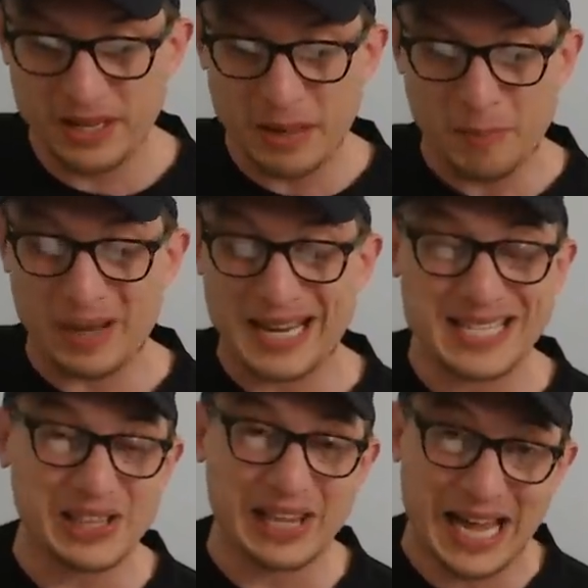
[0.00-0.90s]
but he's
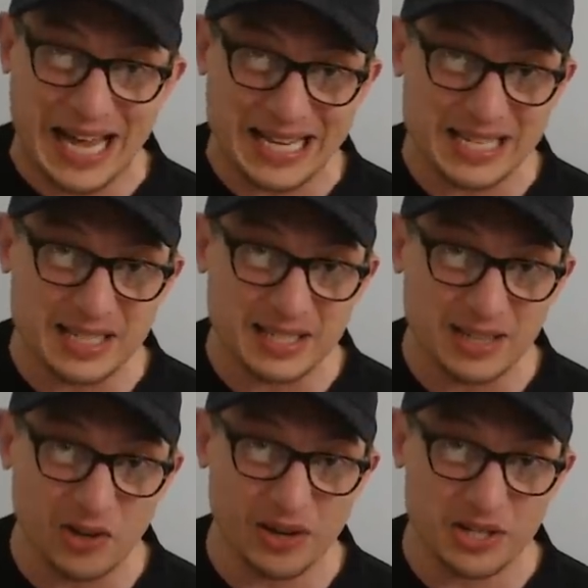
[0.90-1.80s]
last
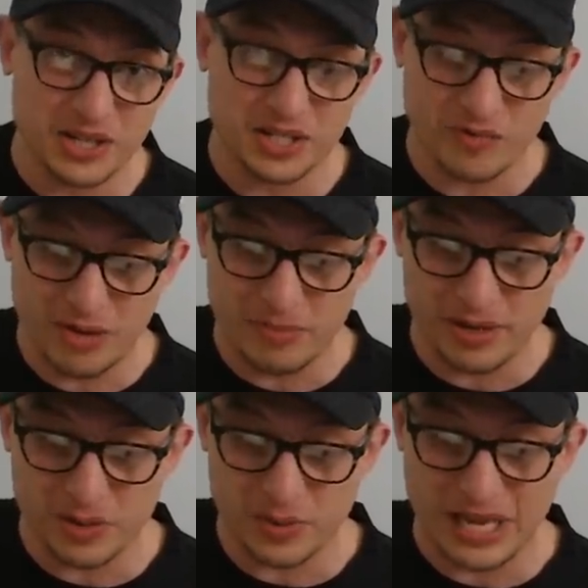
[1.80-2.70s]
on adjusted run
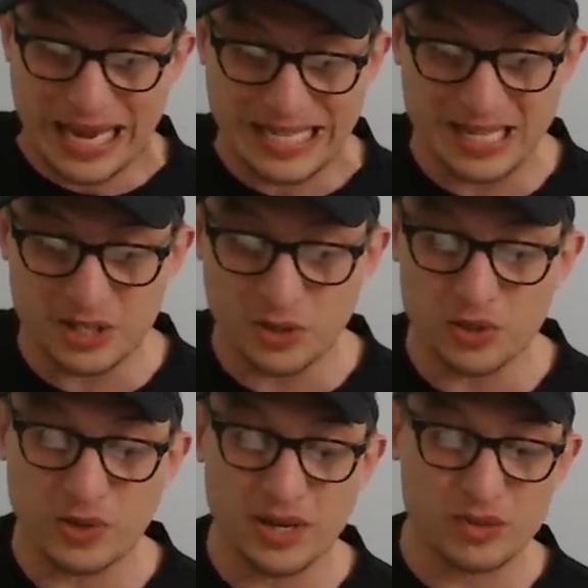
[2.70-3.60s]
meters with 82,
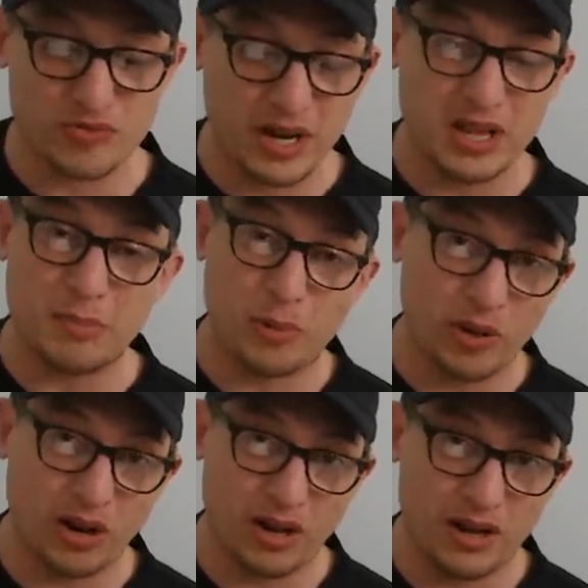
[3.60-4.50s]
so he's running the ball
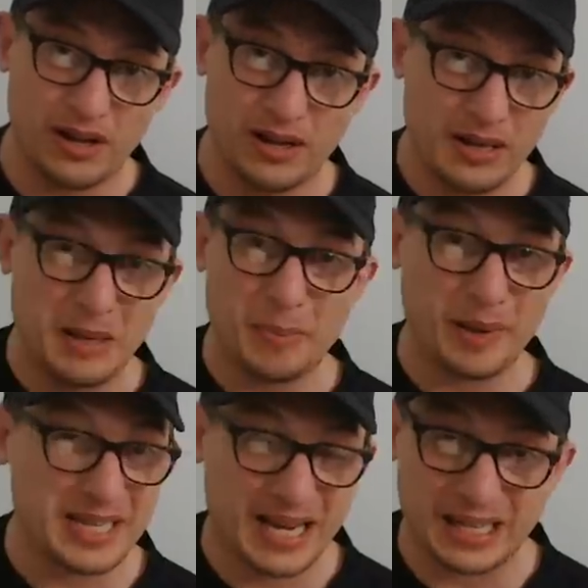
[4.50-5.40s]
a lot, but he's
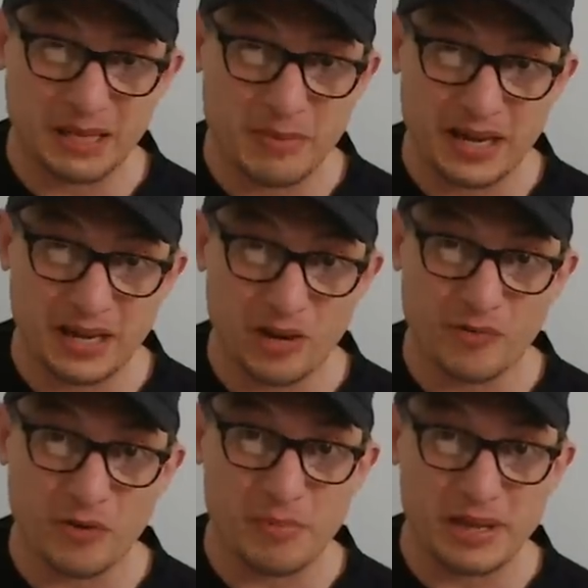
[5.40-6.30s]
hardly making
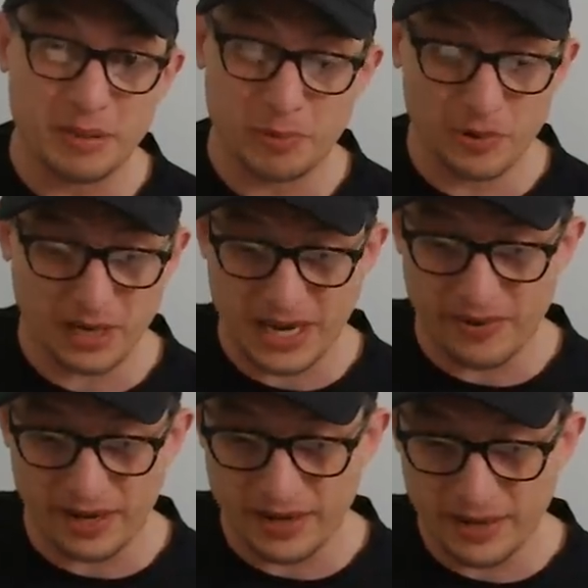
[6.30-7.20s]
over a meter per
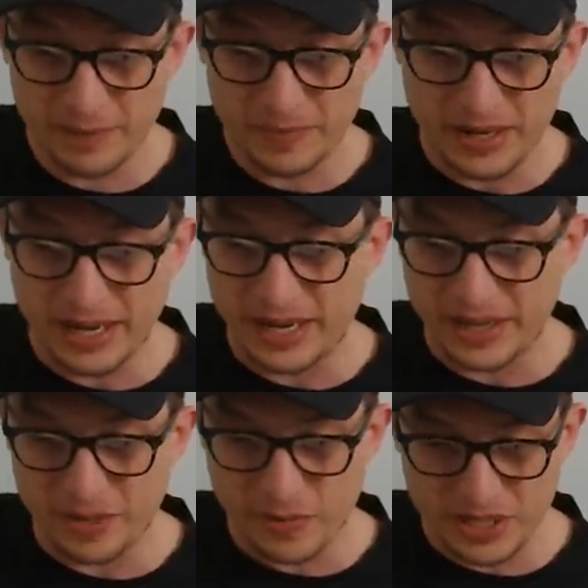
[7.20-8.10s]
carry.
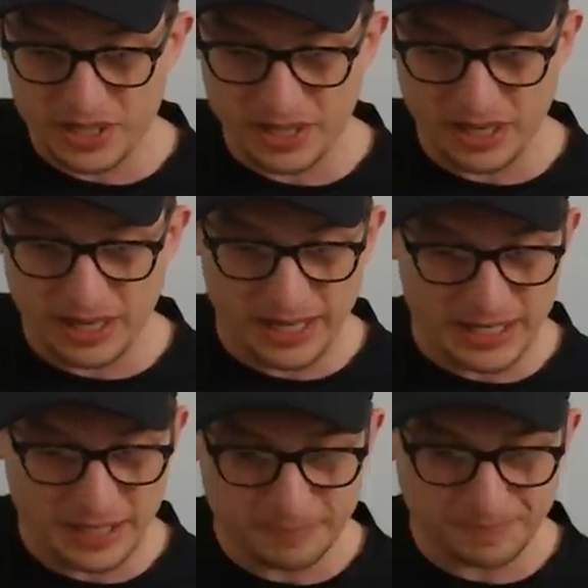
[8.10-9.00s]
The rest of the guys,